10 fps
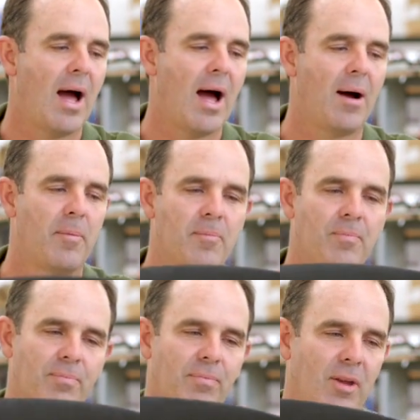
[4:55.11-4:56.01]

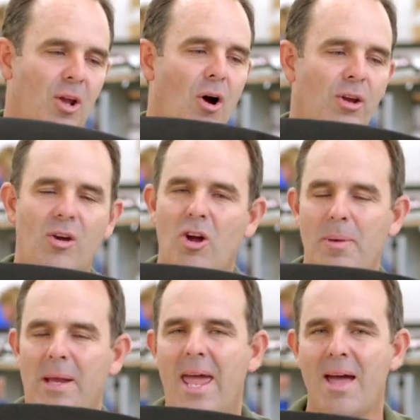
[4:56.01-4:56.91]
You've got to
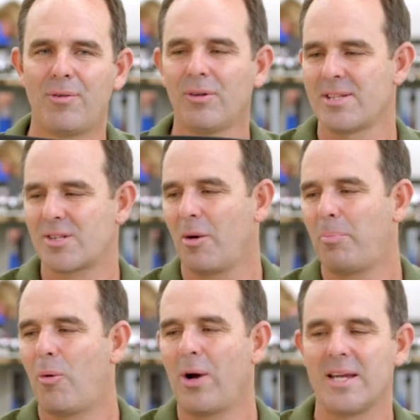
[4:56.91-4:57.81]
be careful. It's got
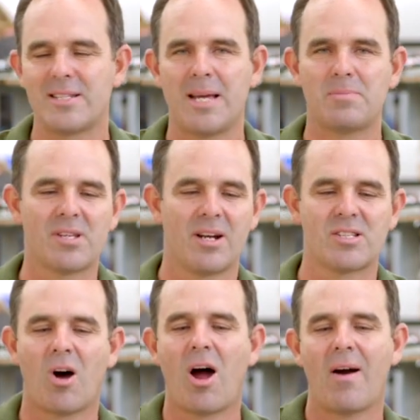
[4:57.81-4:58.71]
pointier tips and
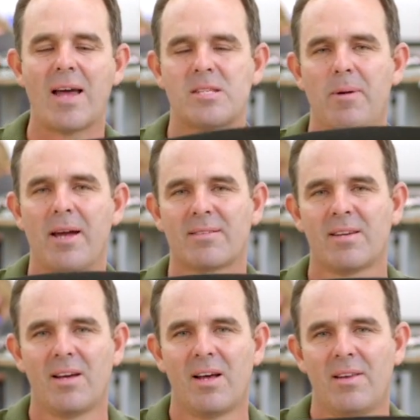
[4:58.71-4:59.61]
it's higher aspect.
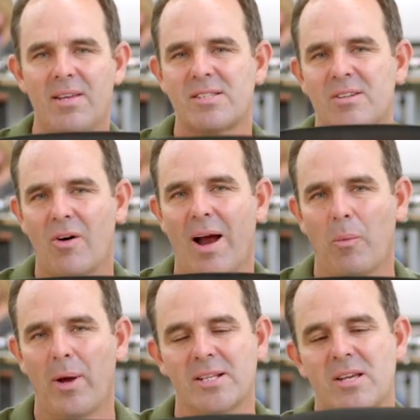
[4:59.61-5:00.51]
This is a great
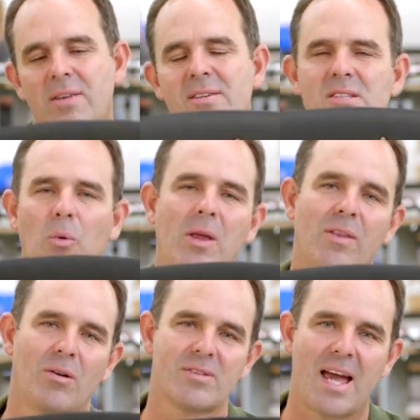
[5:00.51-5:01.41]
wing. So this is a wing
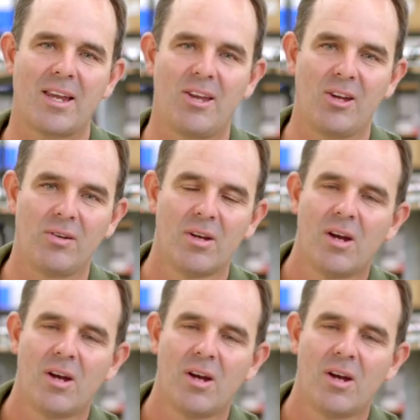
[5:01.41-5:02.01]
that'll take you